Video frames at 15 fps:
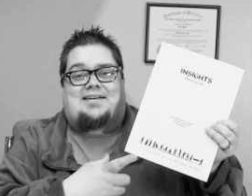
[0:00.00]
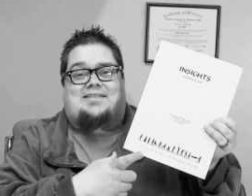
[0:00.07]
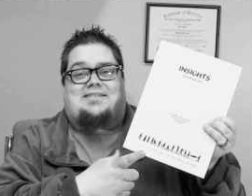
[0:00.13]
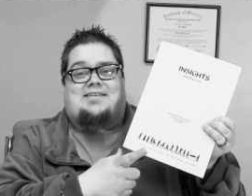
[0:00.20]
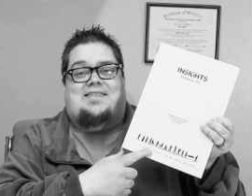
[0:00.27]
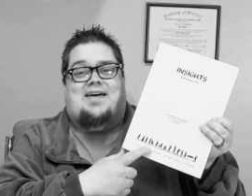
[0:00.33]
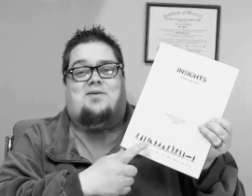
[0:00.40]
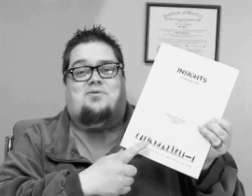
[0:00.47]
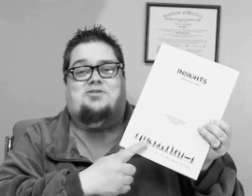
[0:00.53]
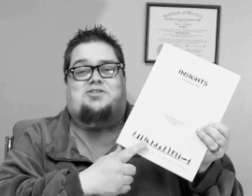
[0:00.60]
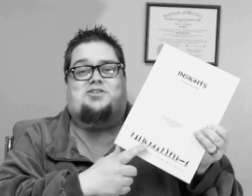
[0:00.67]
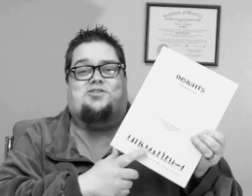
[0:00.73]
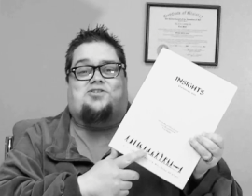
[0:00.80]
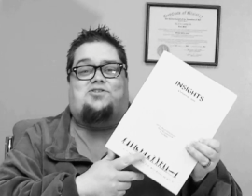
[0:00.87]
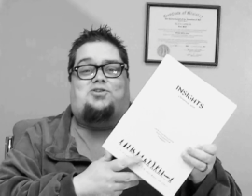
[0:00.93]
See, that was
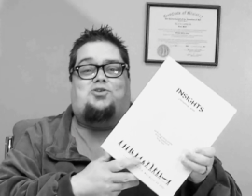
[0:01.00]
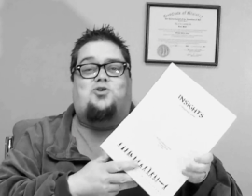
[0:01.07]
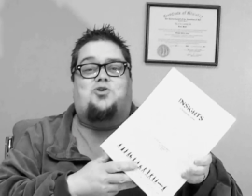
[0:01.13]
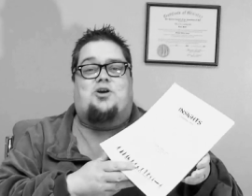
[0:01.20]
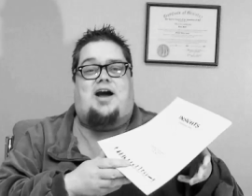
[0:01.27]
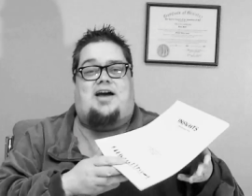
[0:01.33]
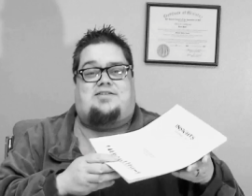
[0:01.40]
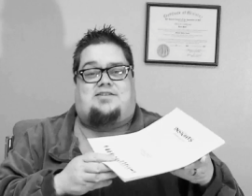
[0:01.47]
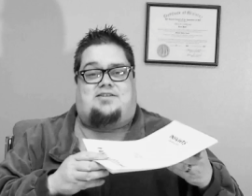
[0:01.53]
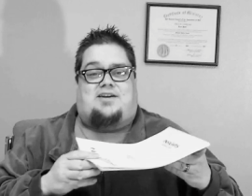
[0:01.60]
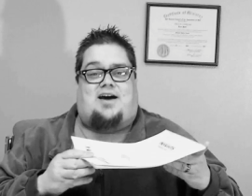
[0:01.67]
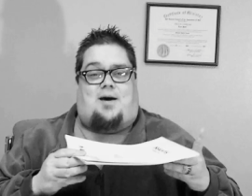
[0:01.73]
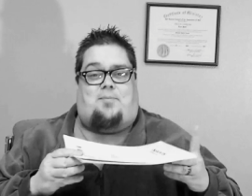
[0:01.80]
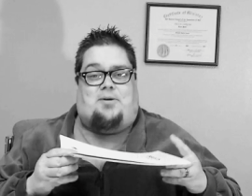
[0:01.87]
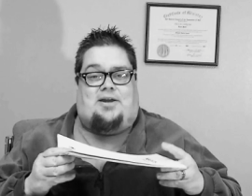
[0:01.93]
just your guys'
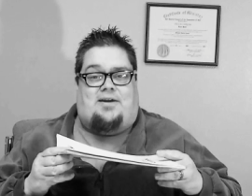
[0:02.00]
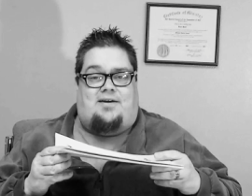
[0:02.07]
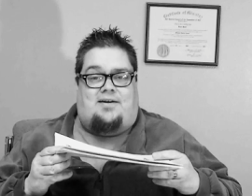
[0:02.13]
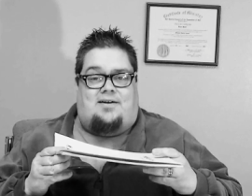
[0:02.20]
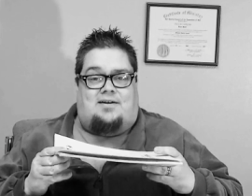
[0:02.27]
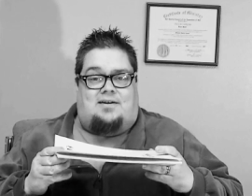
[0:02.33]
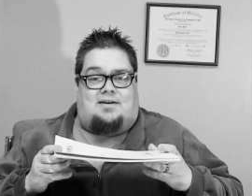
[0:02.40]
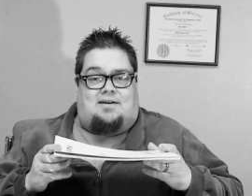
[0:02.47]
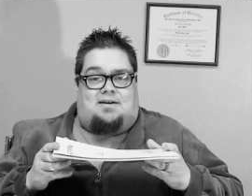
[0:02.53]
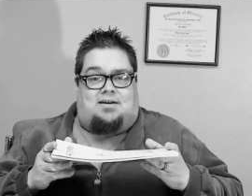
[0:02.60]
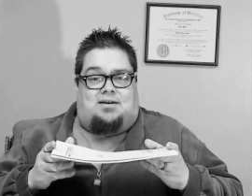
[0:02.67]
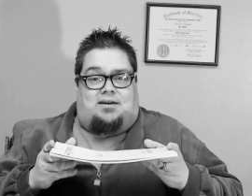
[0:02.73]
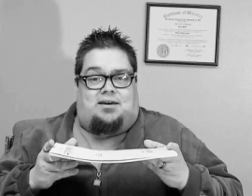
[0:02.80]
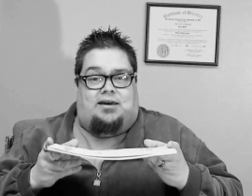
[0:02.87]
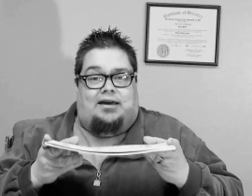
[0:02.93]
copy.
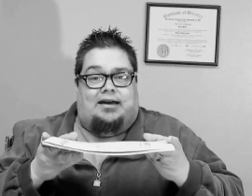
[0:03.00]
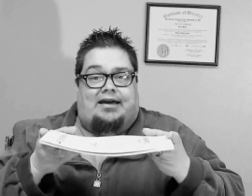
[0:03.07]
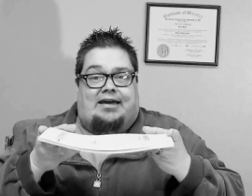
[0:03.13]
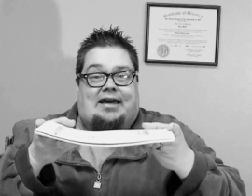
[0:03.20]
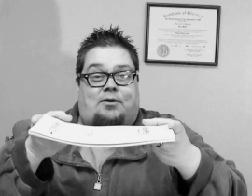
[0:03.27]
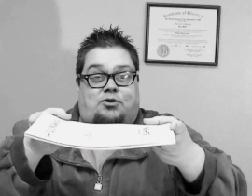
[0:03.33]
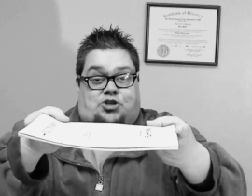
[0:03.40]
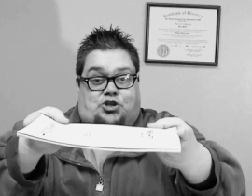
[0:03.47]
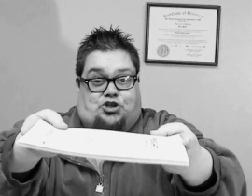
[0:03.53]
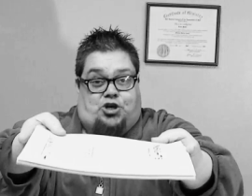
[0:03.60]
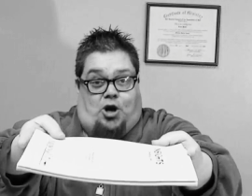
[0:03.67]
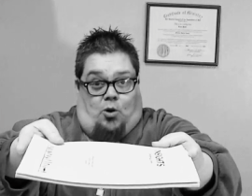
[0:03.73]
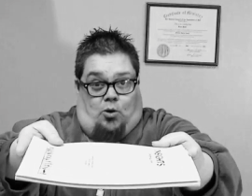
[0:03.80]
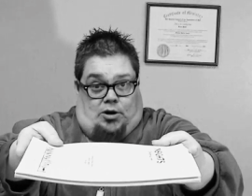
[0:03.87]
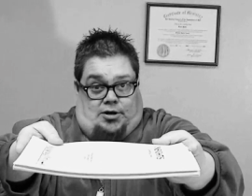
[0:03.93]
It was a
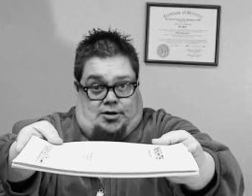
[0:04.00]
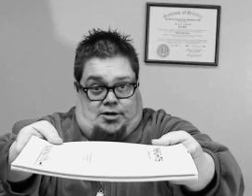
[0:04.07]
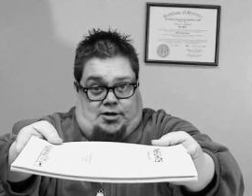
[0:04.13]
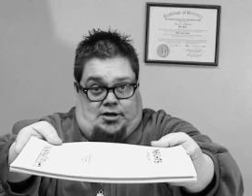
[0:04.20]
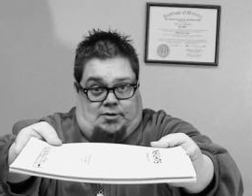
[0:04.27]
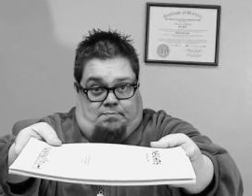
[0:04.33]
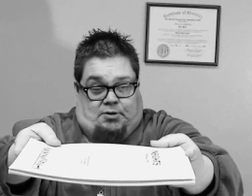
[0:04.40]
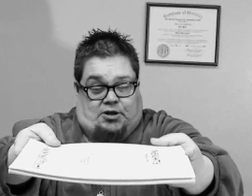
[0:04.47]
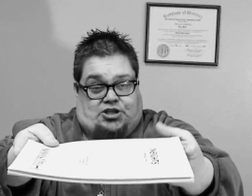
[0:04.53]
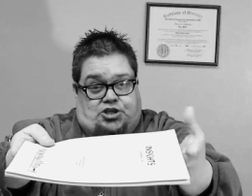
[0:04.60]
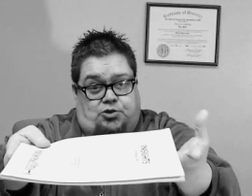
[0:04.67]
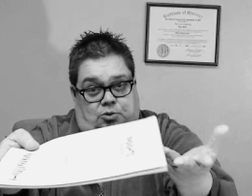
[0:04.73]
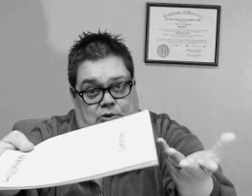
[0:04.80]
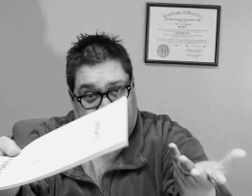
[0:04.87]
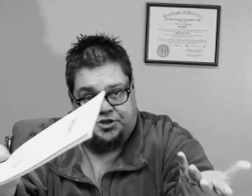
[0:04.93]
joke,
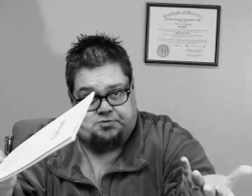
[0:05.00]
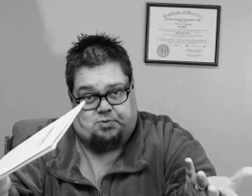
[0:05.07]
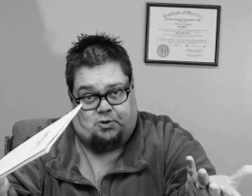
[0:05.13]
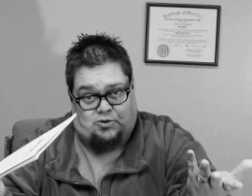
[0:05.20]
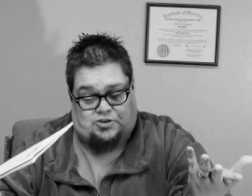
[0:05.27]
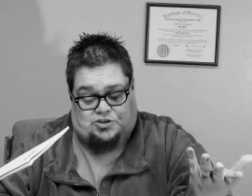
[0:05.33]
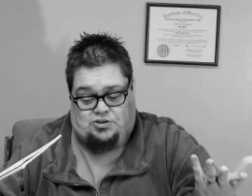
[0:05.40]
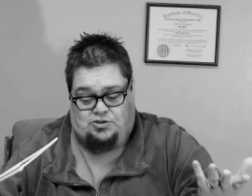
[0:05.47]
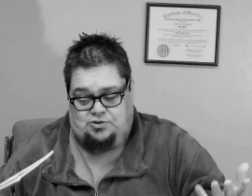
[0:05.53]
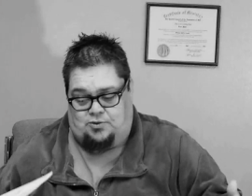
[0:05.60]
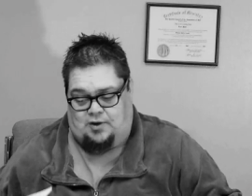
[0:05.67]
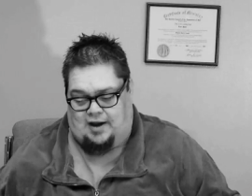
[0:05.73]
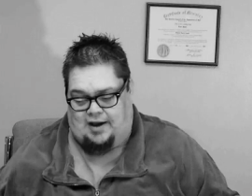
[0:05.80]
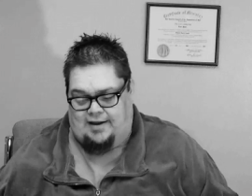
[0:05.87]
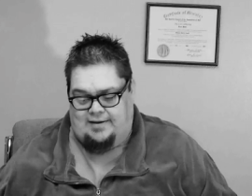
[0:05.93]
but you weren't supposed
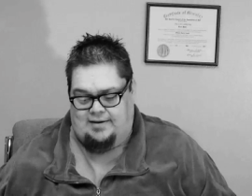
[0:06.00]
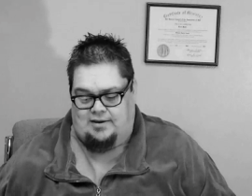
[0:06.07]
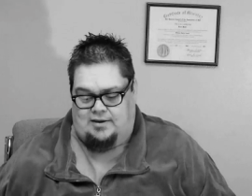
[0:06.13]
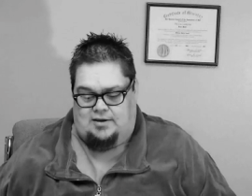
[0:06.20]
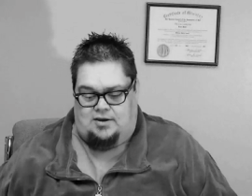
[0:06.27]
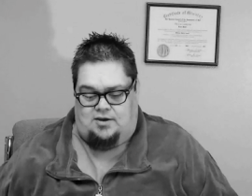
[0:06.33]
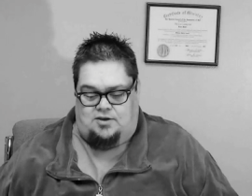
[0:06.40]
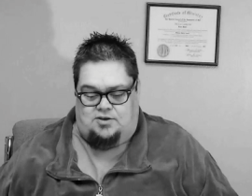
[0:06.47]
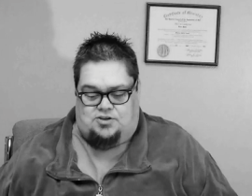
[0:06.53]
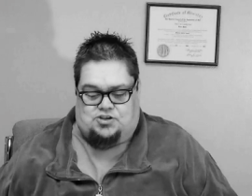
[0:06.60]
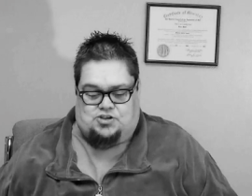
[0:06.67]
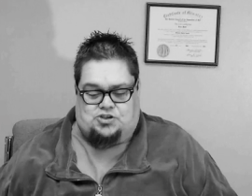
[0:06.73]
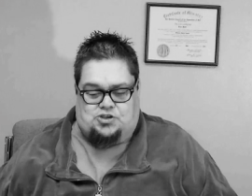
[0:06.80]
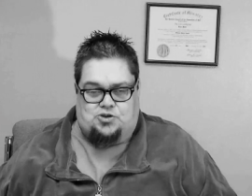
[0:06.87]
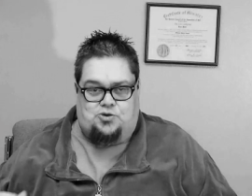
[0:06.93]
to uh,
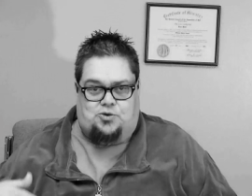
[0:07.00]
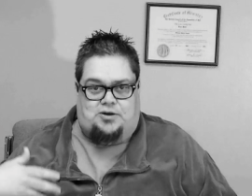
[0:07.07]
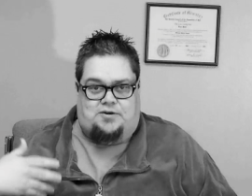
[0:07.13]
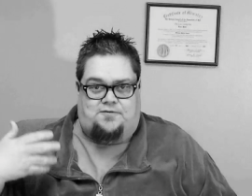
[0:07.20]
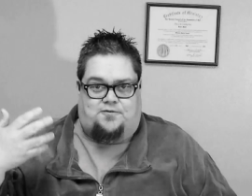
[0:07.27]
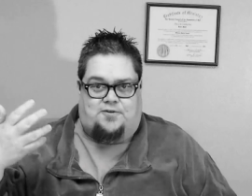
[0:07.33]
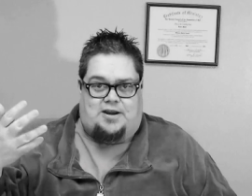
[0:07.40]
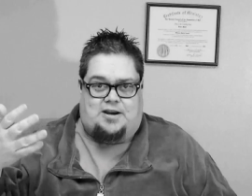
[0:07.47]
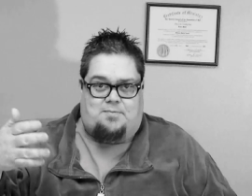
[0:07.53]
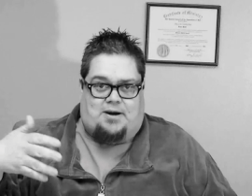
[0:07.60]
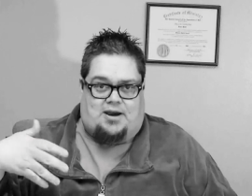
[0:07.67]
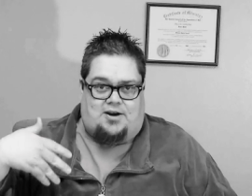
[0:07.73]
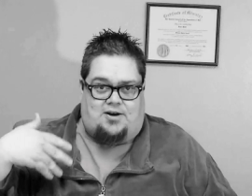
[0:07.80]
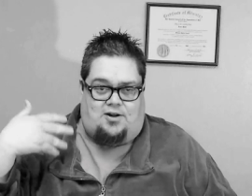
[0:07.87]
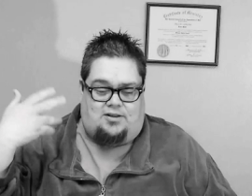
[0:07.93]
stew and fret
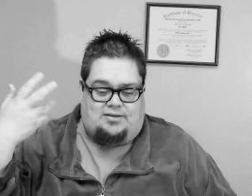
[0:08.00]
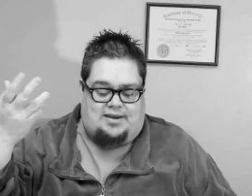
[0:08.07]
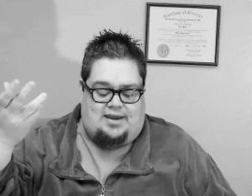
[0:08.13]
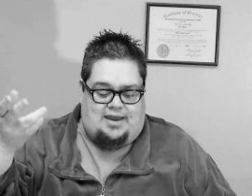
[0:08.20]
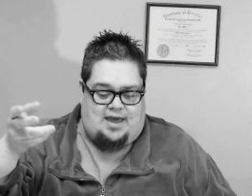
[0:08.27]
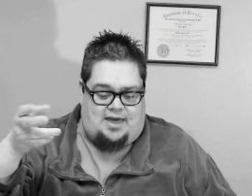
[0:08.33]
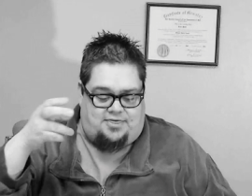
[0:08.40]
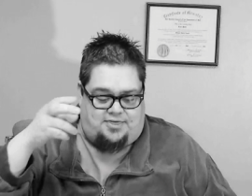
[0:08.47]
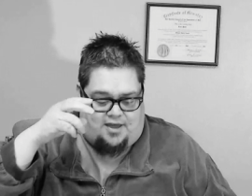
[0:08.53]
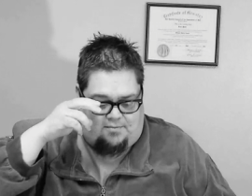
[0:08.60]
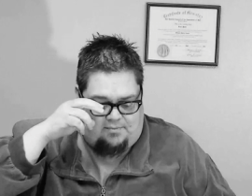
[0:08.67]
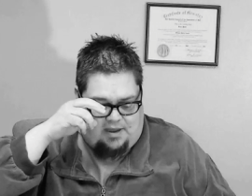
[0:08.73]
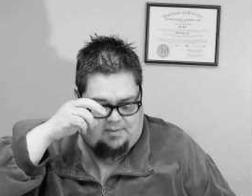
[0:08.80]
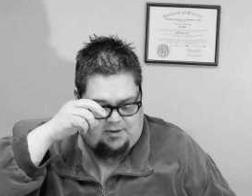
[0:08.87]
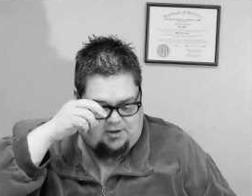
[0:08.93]
about it all day. I
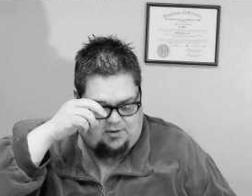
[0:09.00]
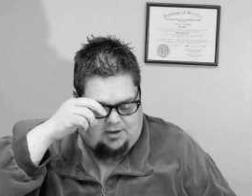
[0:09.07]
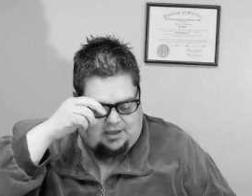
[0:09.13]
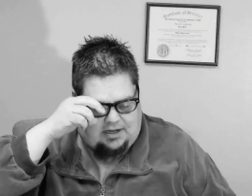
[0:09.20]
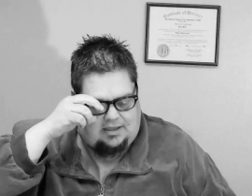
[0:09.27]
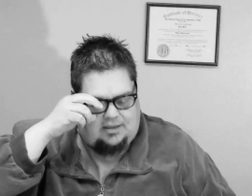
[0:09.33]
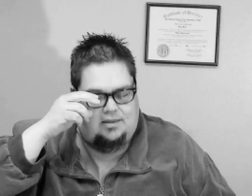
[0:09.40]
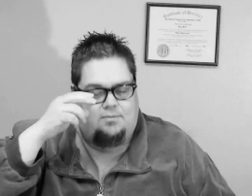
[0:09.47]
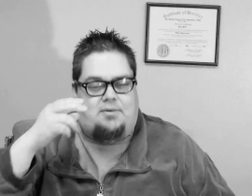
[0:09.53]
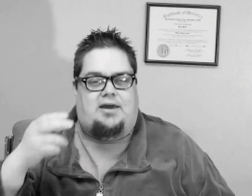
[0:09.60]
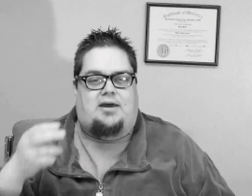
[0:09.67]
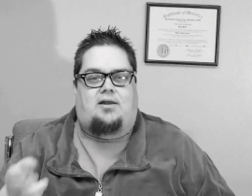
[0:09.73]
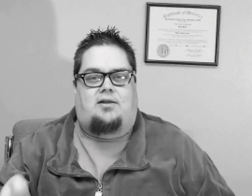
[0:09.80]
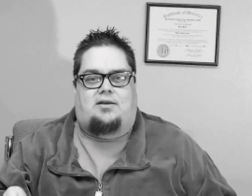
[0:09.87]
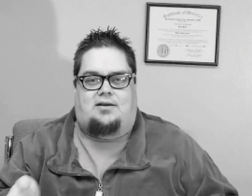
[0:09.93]
thought maybe you'd get it in the
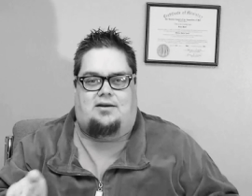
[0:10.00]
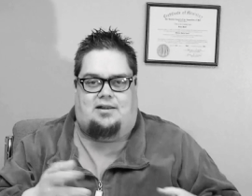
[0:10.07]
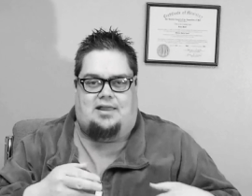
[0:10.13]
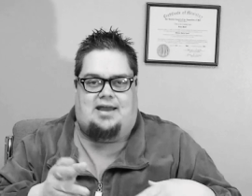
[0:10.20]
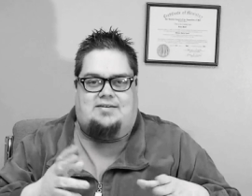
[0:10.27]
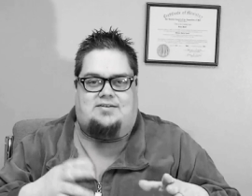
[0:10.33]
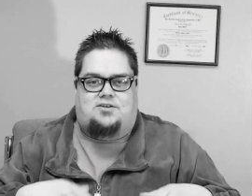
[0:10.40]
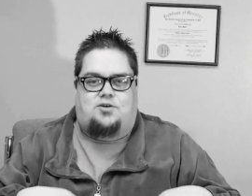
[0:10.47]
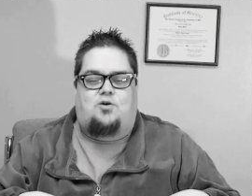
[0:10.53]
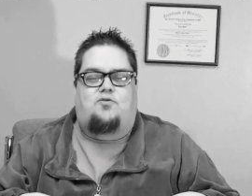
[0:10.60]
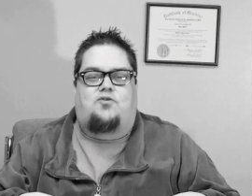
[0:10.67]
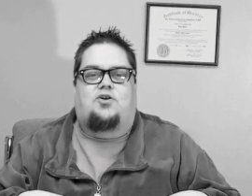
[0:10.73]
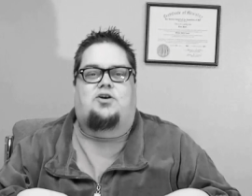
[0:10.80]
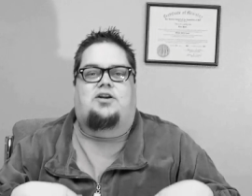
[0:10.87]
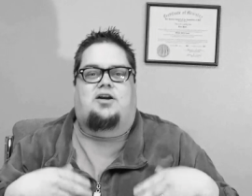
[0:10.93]
mail and glance it
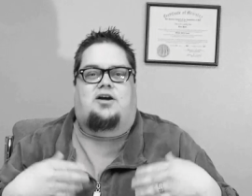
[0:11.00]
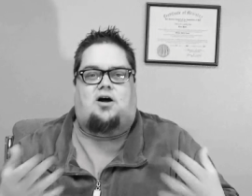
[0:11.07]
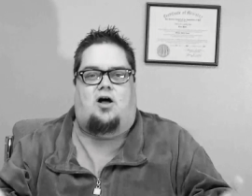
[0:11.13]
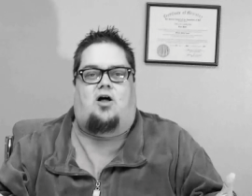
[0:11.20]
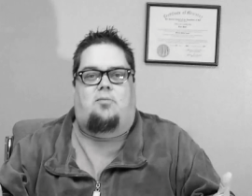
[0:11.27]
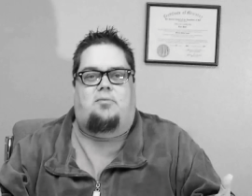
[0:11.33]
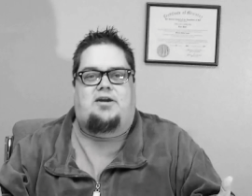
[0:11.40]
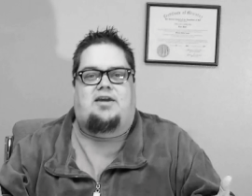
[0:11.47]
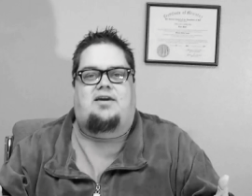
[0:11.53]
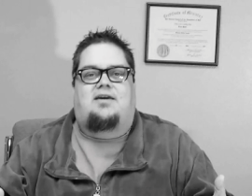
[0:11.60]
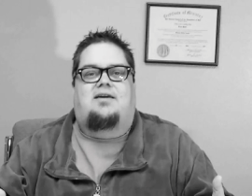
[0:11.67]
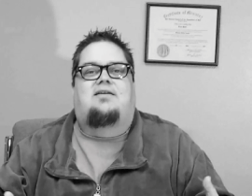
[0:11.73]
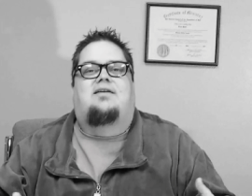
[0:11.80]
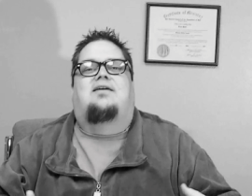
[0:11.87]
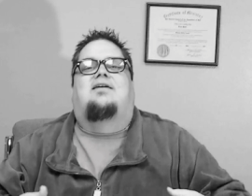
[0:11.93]
over and call me.